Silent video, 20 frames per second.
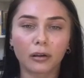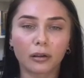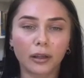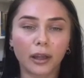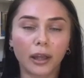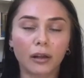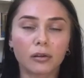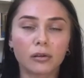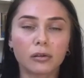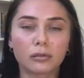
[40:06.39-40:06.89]

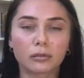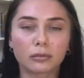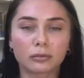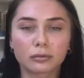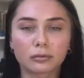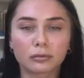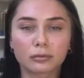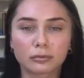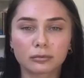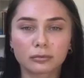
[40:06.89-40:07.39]
okay, cool.
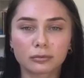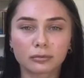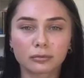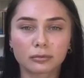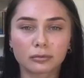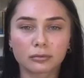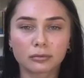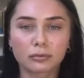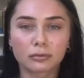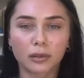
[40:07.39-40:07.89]

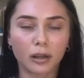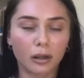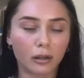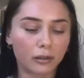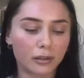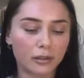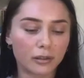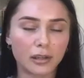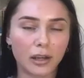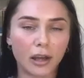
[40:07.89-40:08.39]
I got
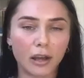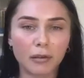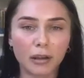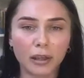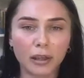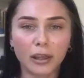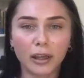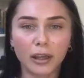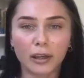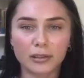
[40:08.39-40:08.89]
this time, I
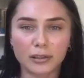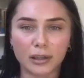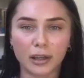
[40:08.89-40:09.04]
can get it done.